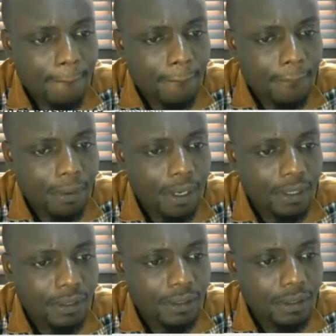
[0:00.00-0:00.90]

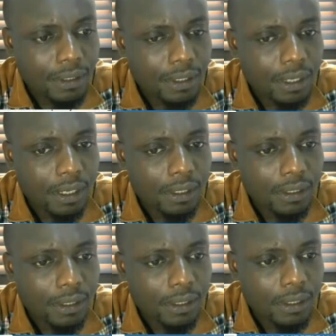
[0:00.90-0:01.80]
Alright,
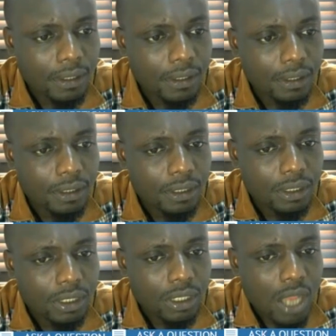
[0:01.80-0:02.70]
and
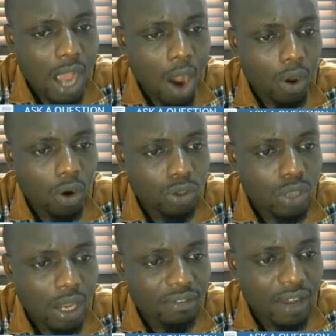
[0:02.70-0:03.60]
I'll also
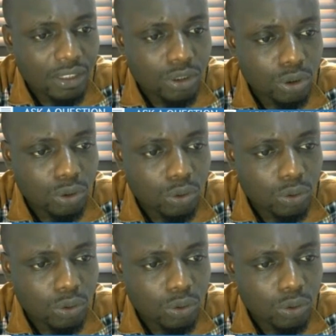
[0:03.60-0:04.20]
advise you